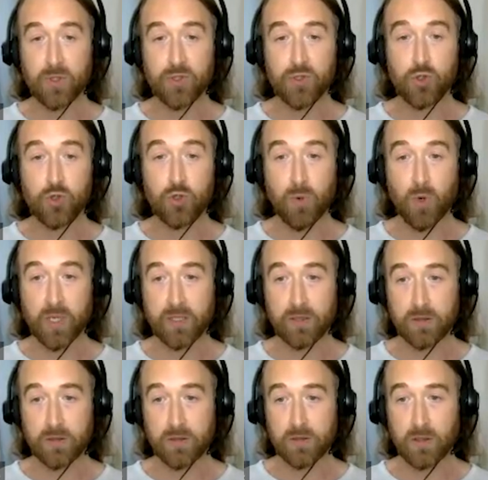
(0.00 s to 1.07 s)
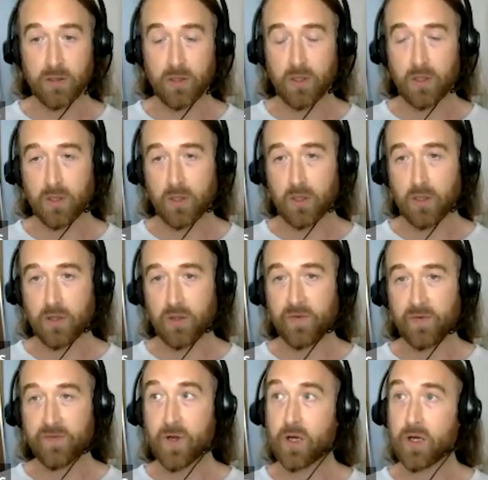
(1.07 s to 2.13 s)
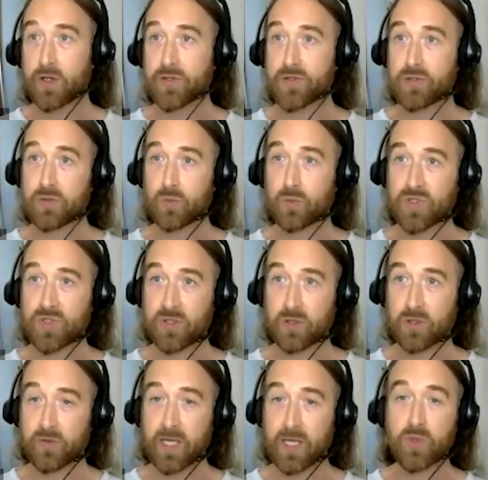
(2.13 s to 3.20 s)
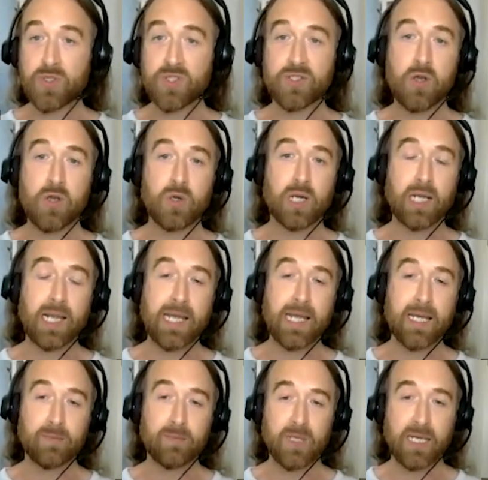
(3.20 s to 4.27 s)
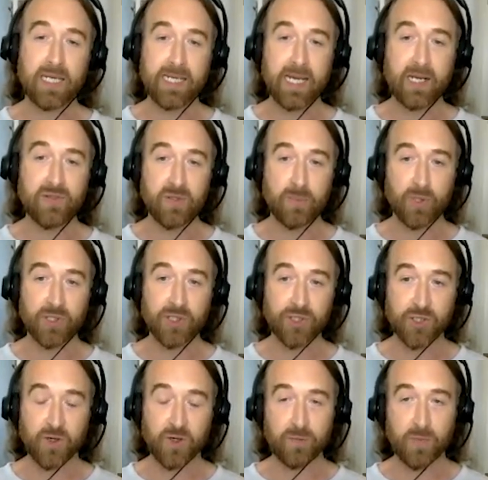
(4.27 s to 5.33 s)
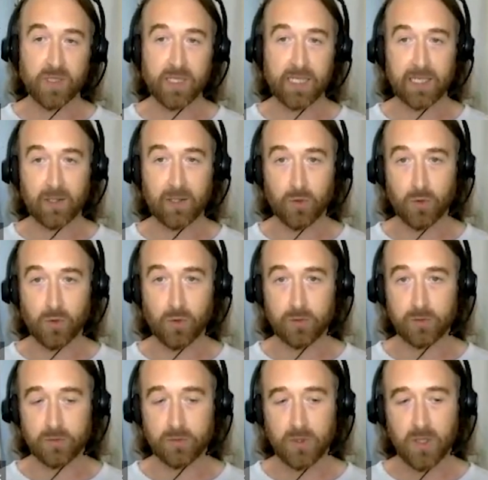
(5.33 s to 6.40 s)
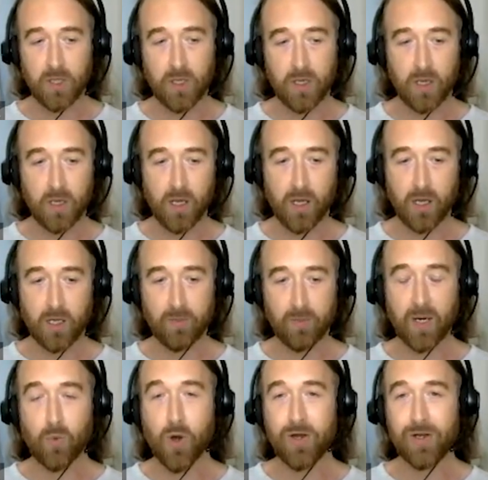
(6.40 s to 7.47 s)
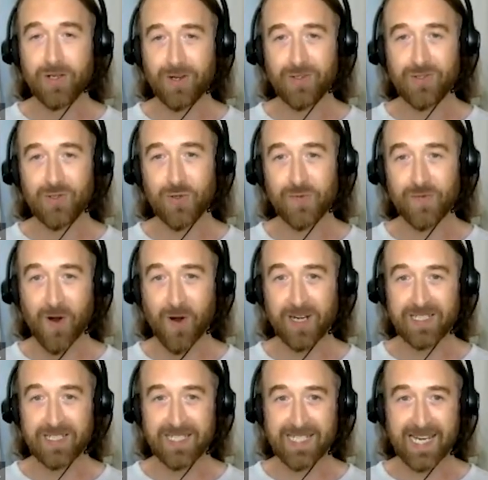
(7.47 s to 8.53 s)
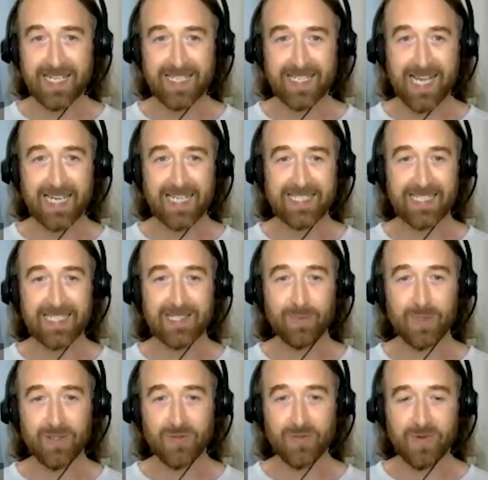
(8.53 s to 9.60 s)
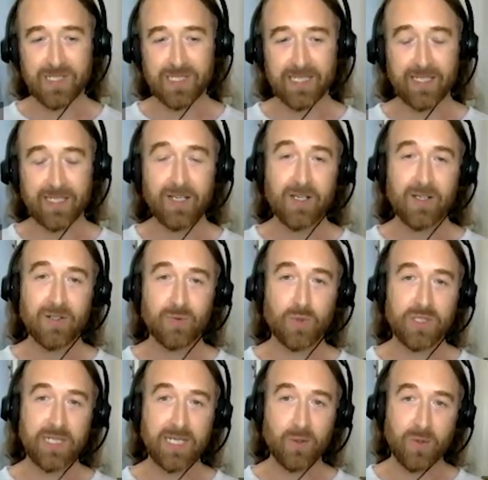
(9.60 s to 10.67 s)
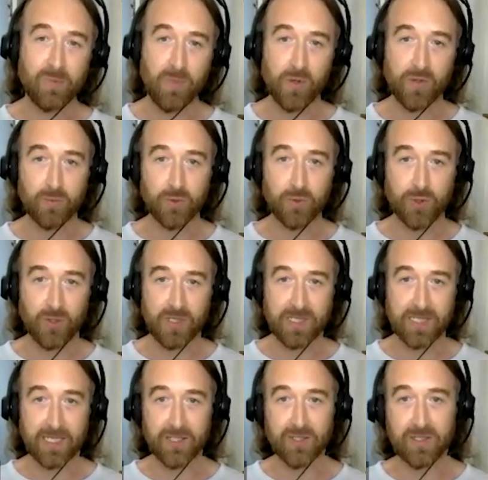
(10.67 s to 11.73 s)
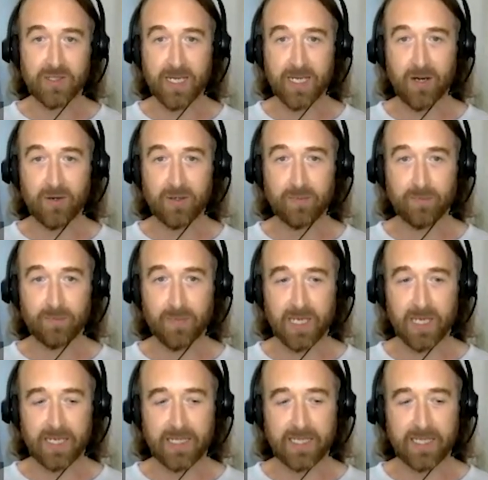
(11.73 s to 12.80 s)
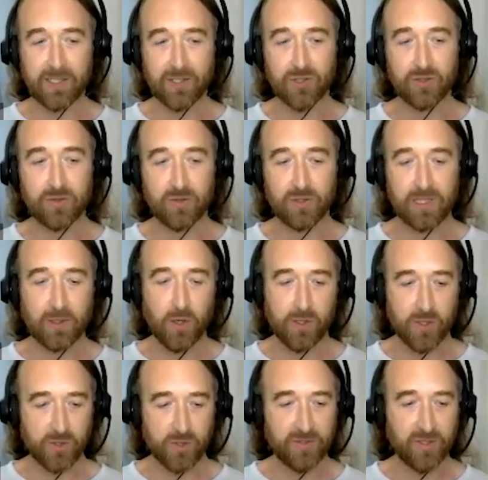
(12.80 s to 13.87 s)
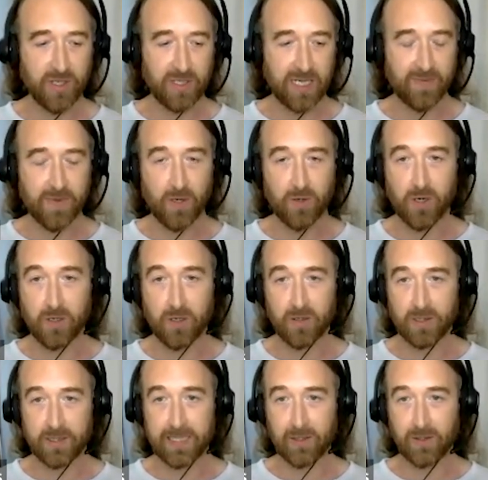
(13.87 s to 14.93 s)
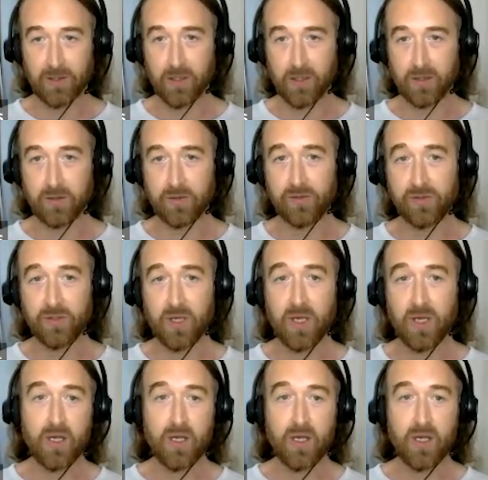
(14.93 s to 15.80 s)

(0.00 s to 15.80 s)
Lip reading: them on 2 points. The first was that there was no claim against the British government in law. I wouldn't go too far into the technicalities because obviously we're dealing with multiple jurisdictions here and each country is going to have their own legal hurdles.